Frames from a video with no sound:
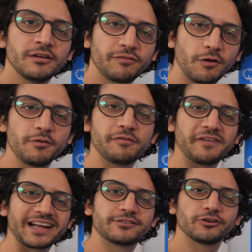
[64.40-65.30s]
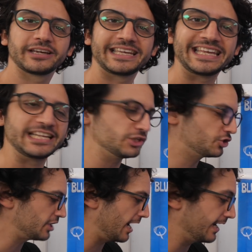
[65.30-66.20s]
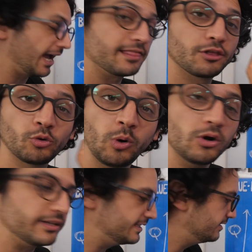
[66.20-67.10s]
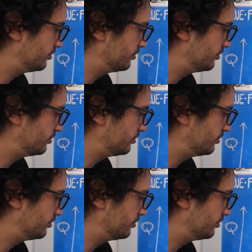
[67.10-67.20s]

from a factory in China. And the quality